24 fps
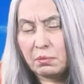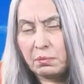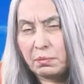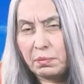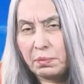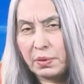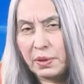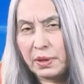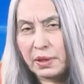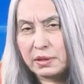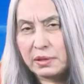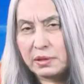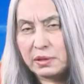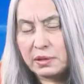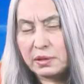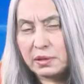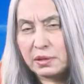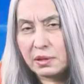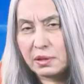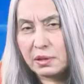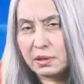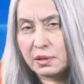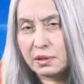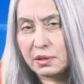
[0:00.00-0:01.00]
But
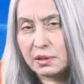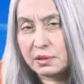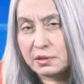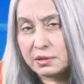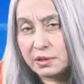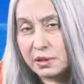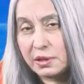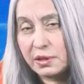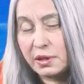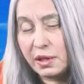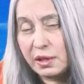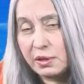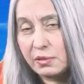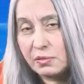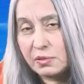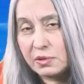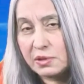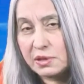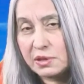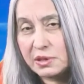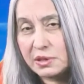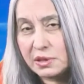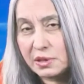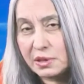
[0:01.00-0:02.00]
today
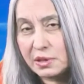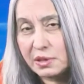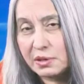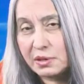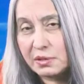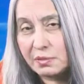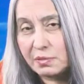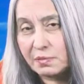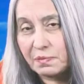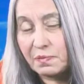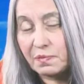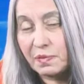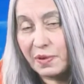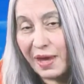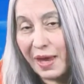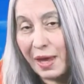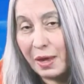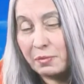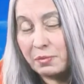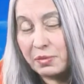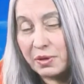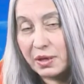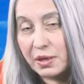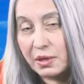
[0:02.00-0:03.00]
was a
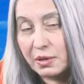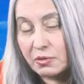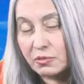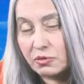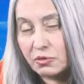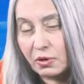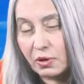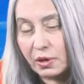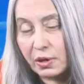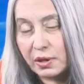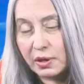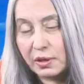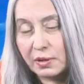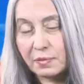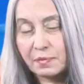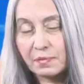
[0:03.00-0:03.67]
happy cry.